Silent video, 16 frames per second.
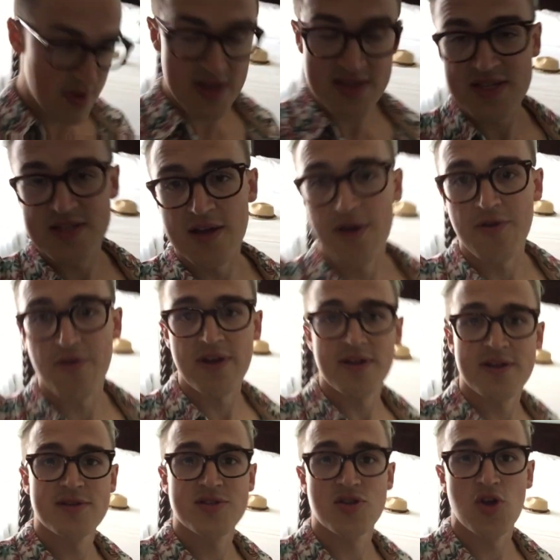Buzz is
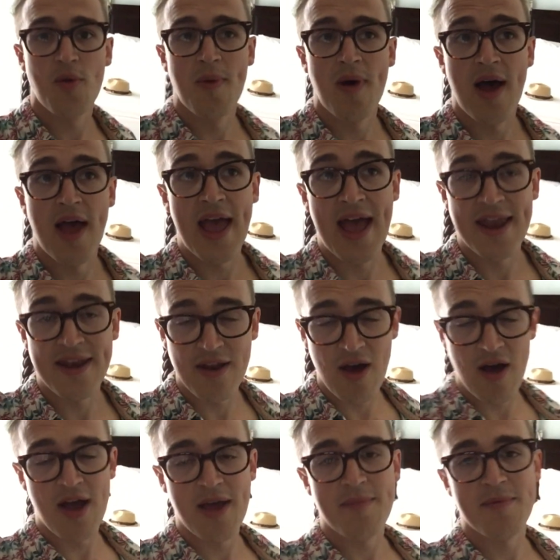hungry, so am I, and
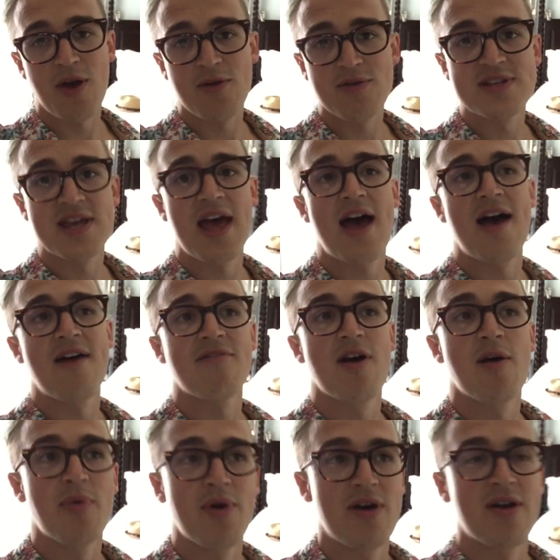I'm going to have
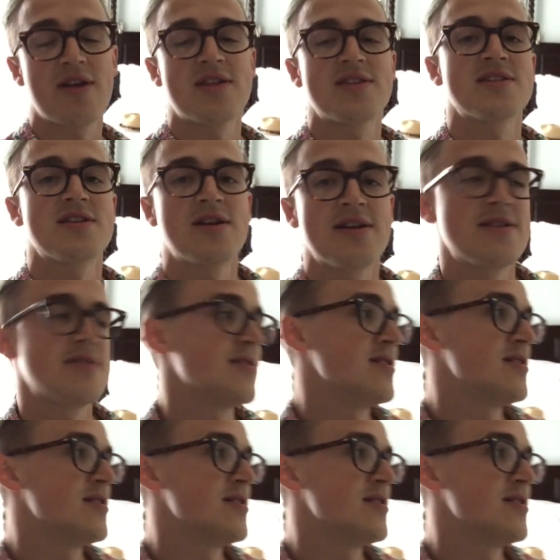a burger tonight.